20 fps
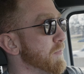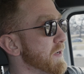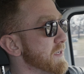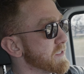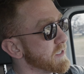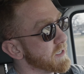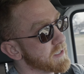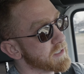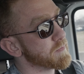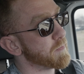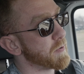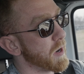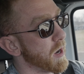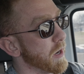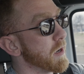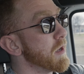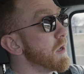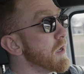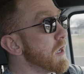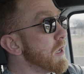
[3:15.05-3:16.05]
business,
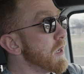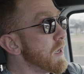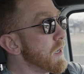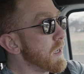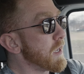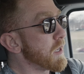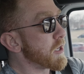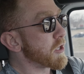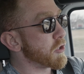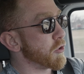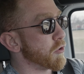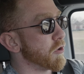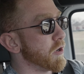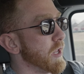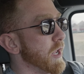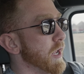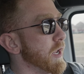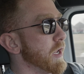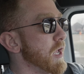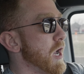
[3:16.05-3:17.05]
but you're in